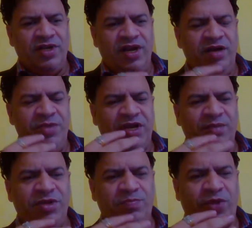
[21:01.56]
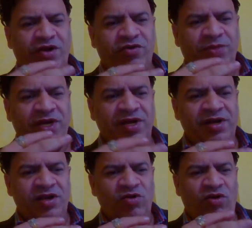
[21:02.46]
it became the part of the
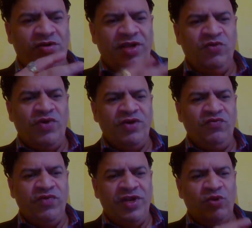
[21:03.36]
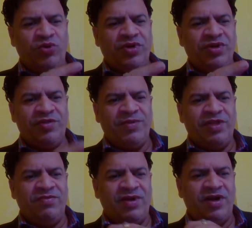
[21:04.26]
Indian law even without
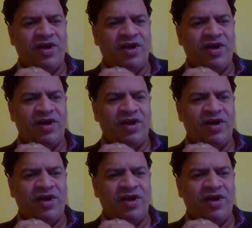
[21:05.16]
specific